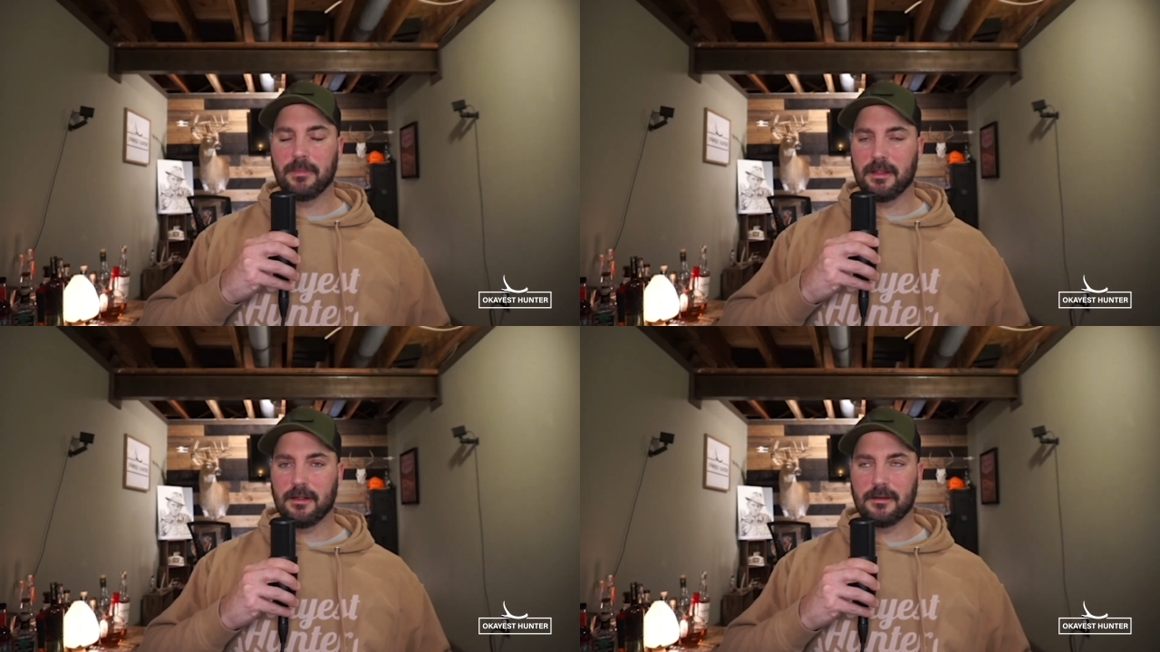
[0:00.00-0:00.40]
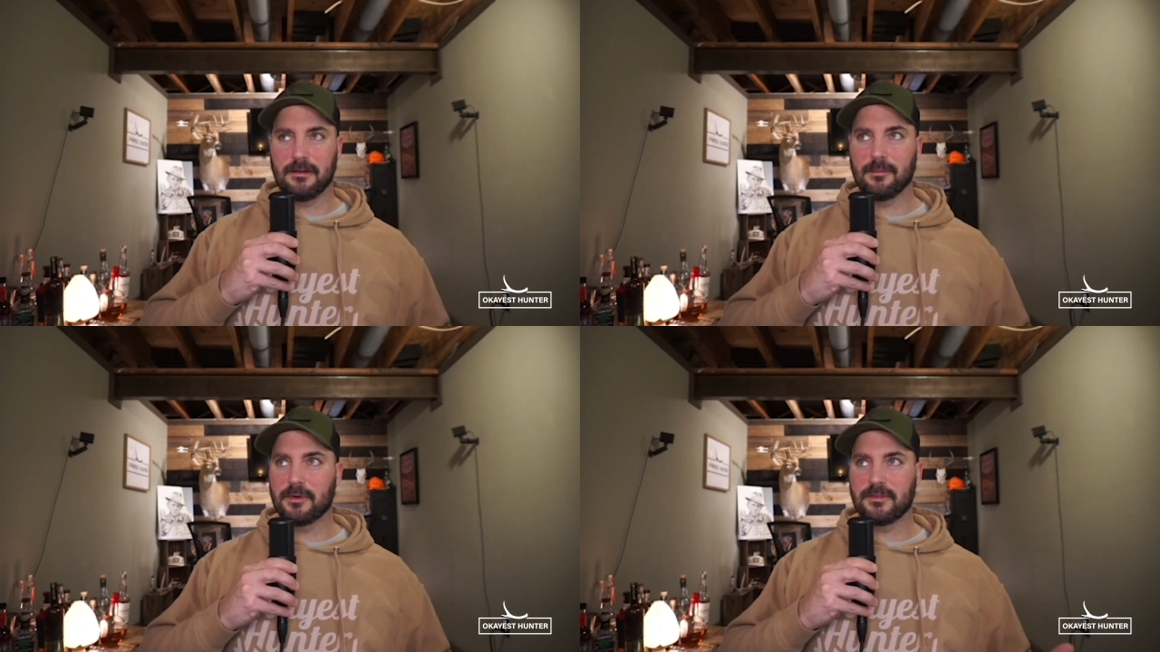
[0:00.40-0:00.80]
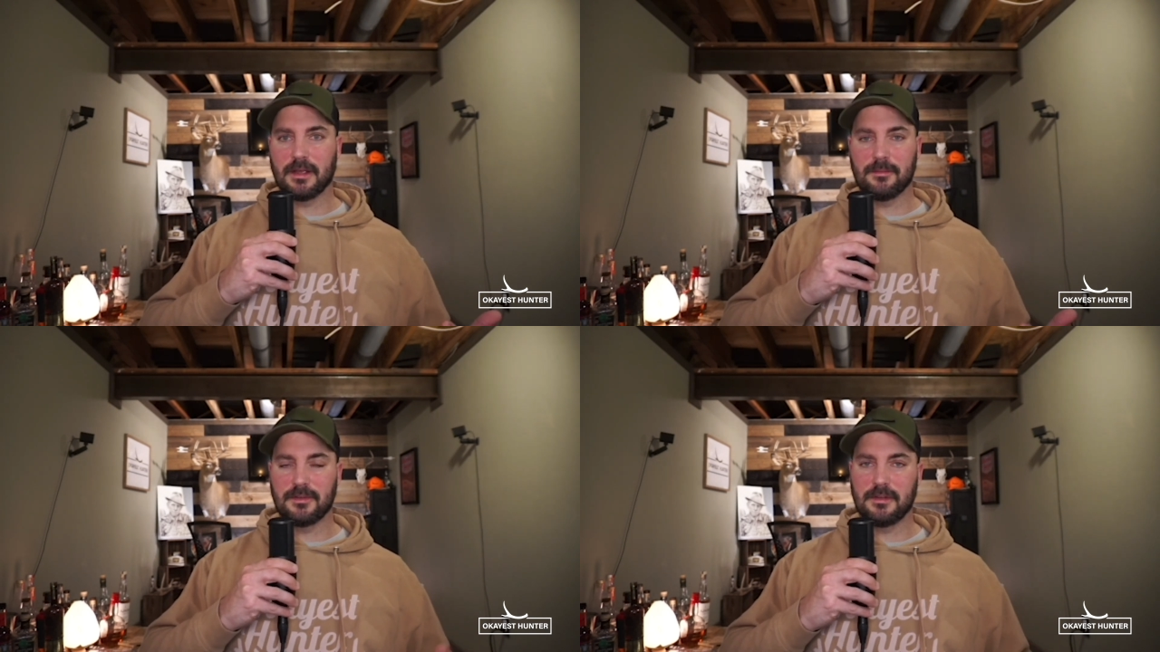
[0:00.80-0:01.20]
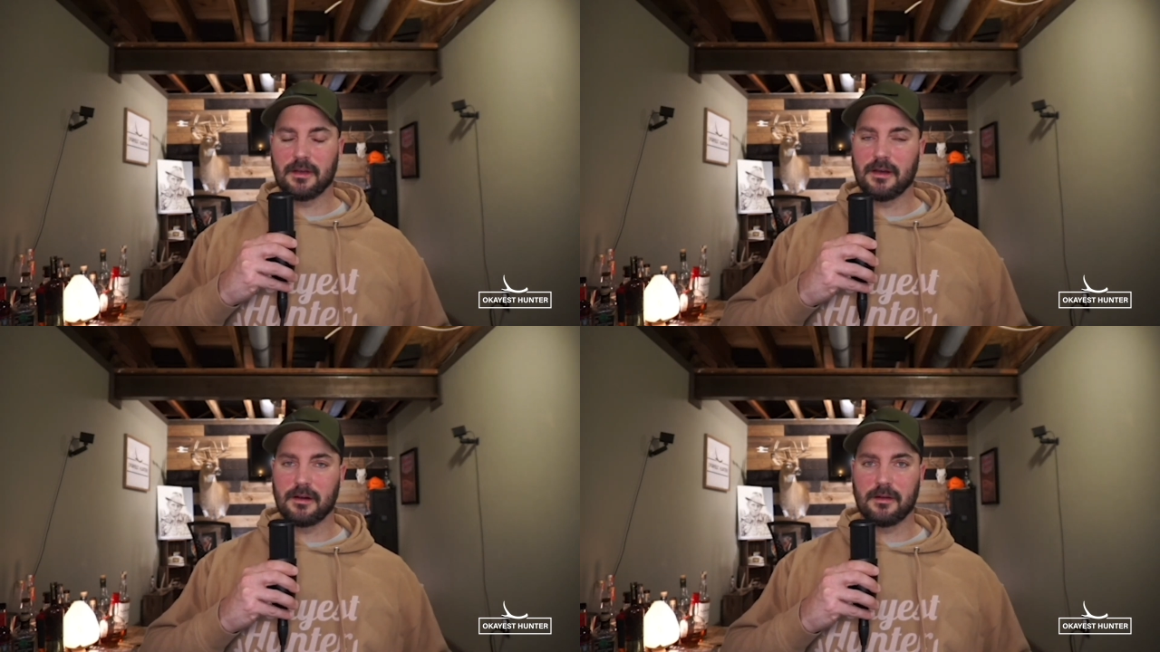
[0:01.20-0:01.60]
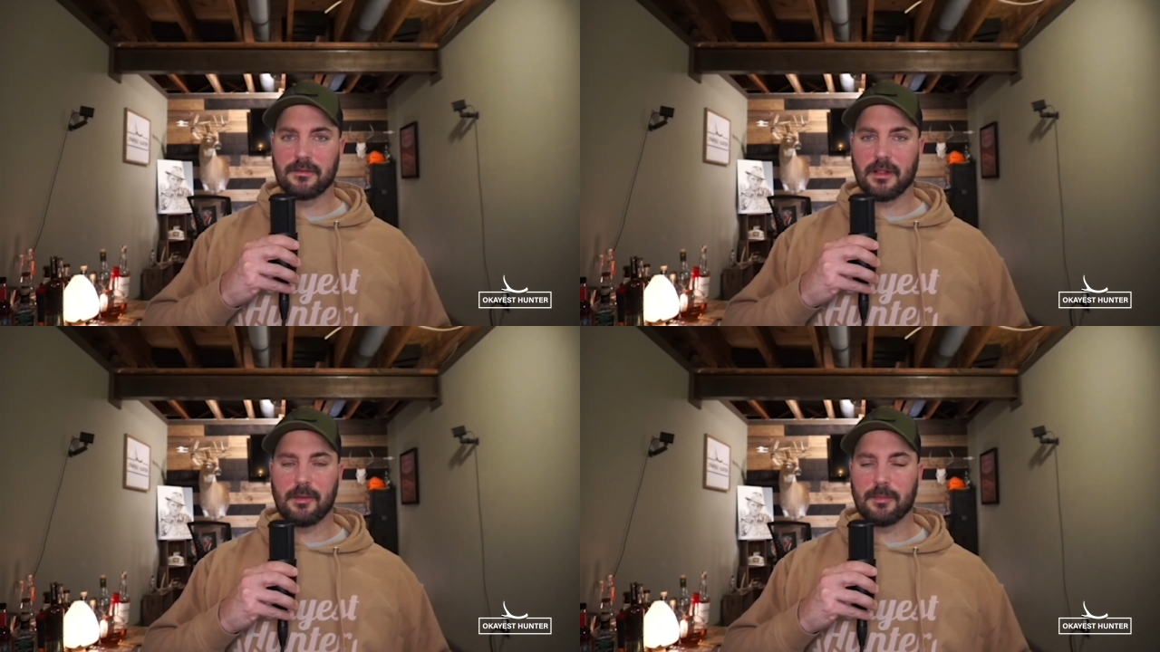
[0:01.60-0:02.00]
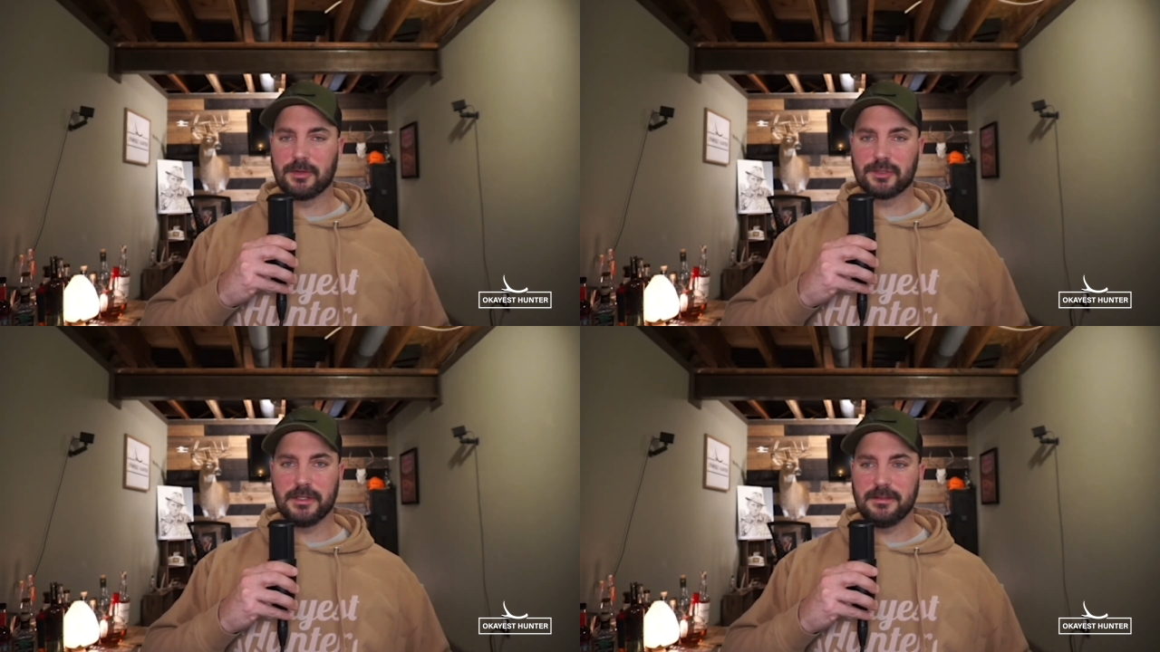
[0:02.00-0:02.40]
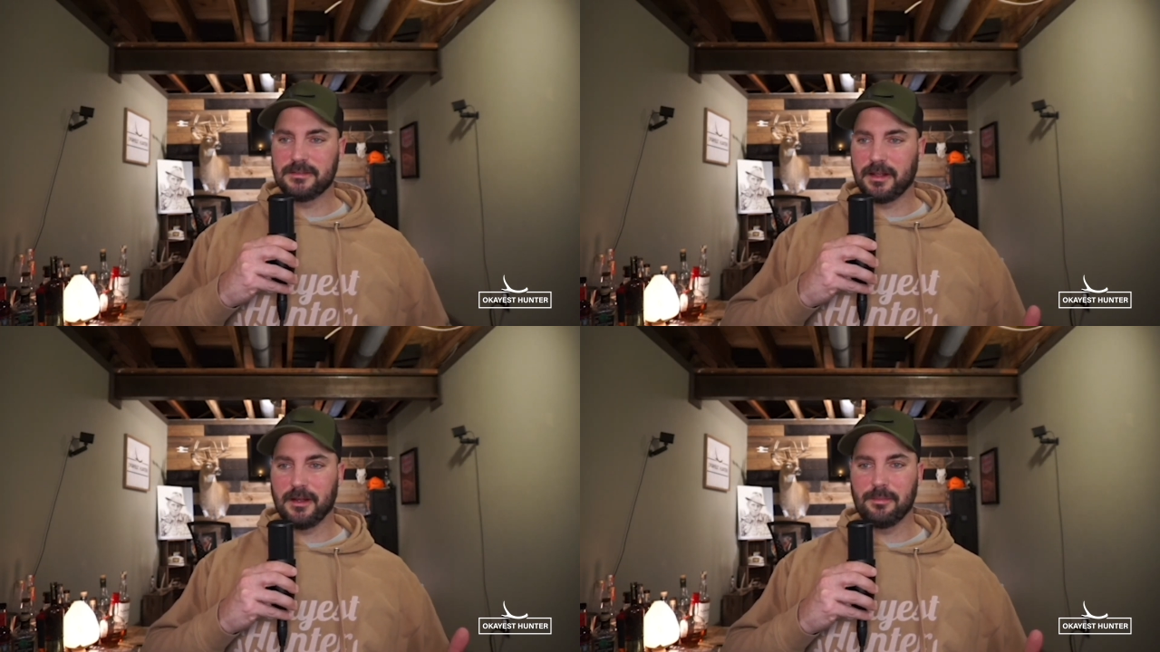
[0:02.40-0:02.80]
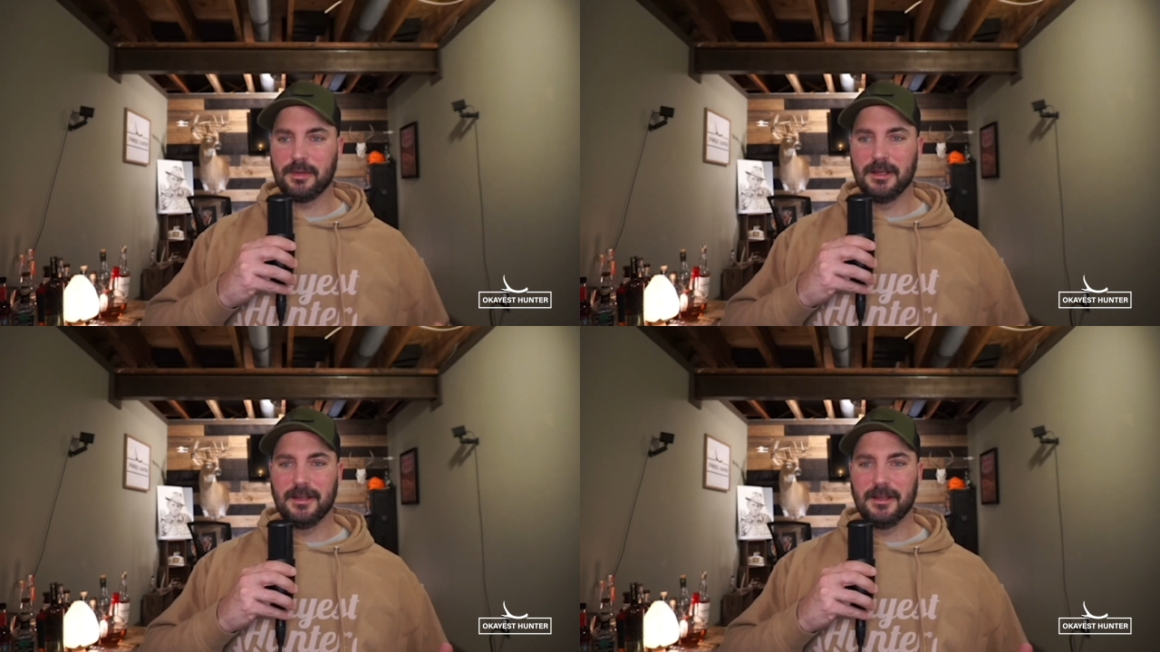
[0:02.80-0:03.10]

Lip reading: A number of times as a young hunter, I've climbed up a tree, set up,